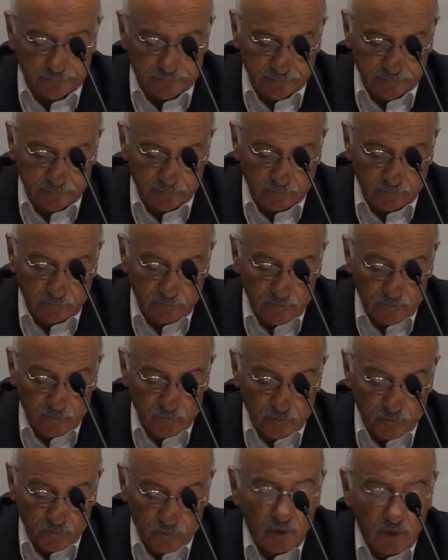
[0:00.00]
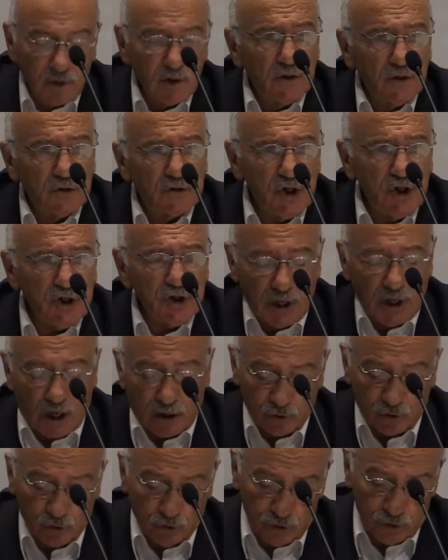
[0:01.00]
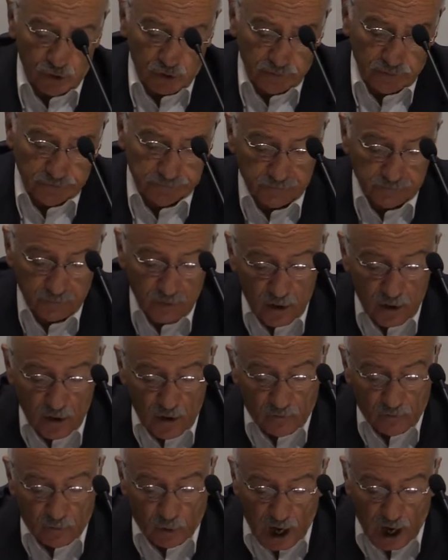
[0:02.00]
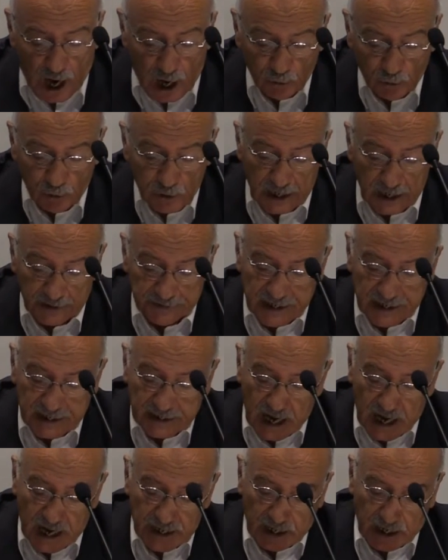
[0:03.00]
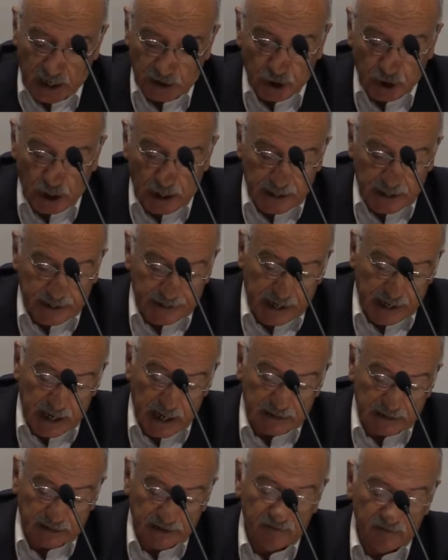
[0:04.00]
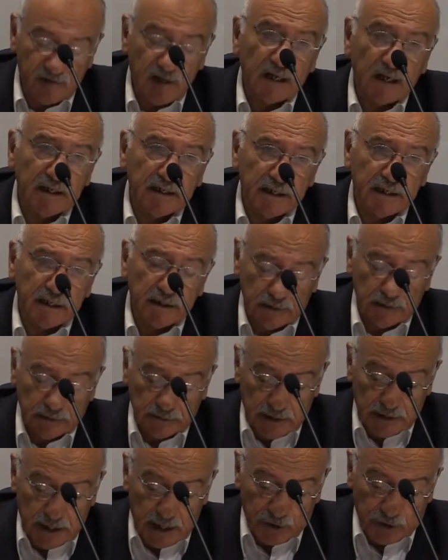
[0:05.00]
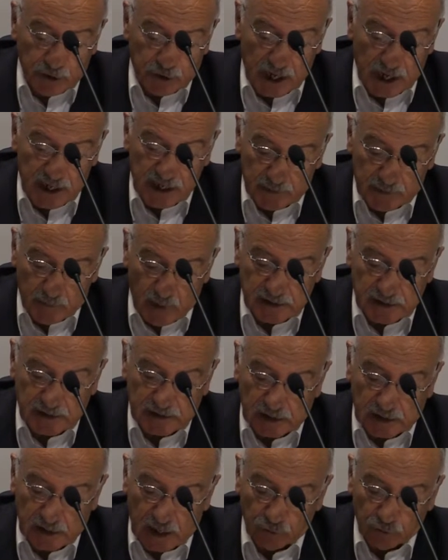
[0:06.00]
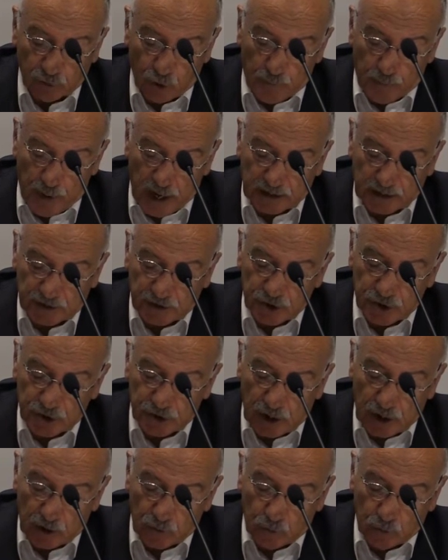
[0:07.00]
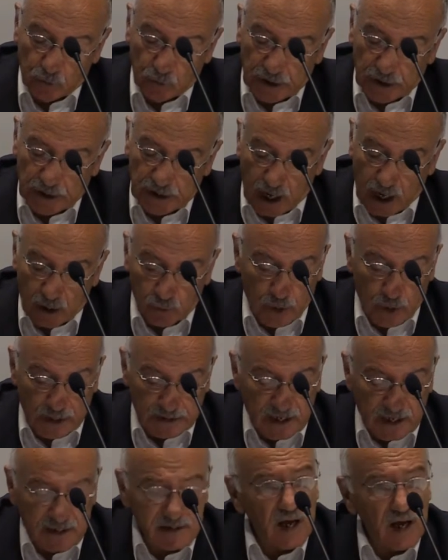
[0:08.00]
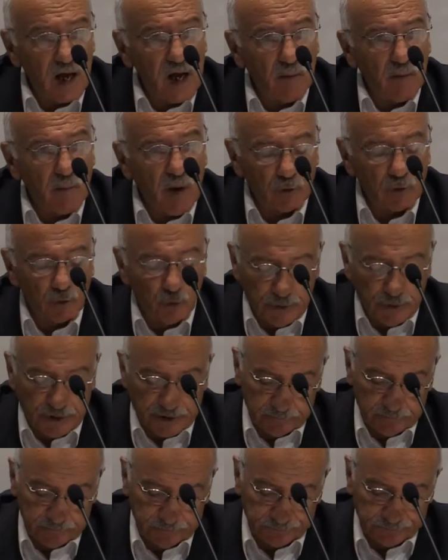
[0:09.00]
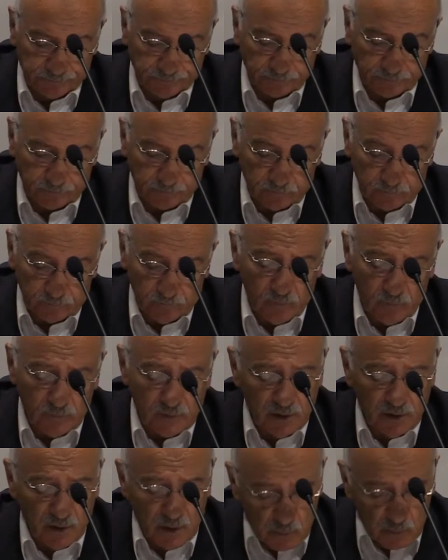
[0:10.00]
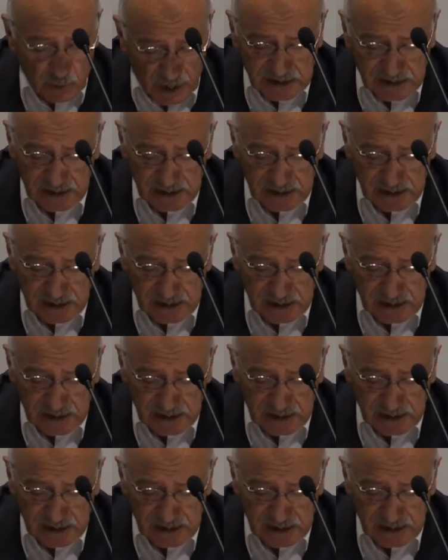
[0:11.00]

drifted away from their Armenian identity have taken to the field, even if for a time, and they've approached their roots again. The geographical conditions